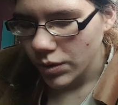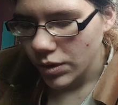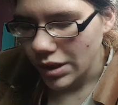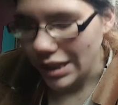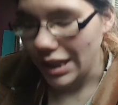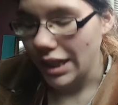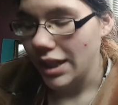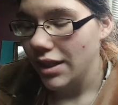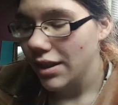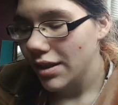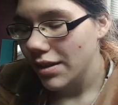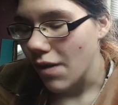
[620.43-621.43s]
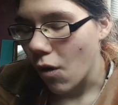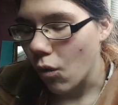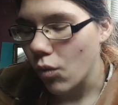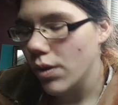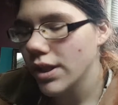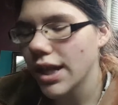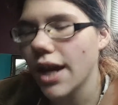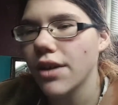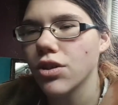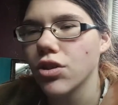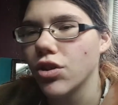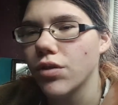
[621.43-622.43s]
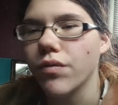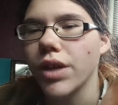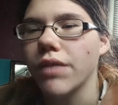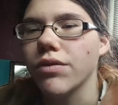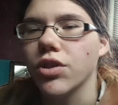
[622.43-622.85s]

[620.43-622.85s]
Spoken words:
tea always has good flavors